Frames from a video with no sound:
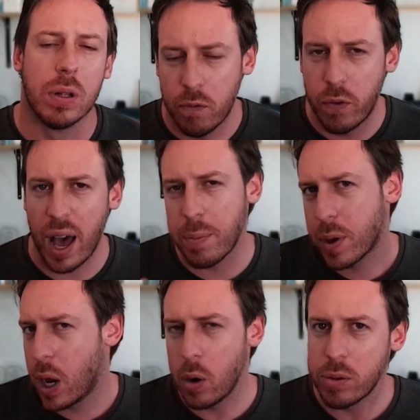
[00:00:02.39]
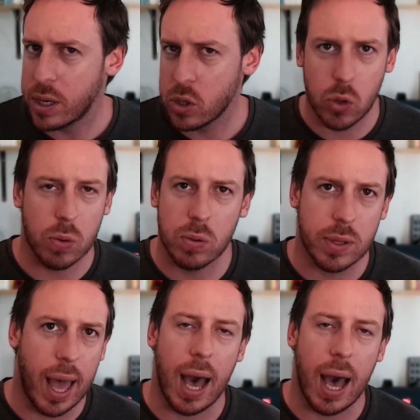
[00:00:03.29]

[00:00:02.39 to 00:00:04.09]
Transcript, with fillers: vibe coding tools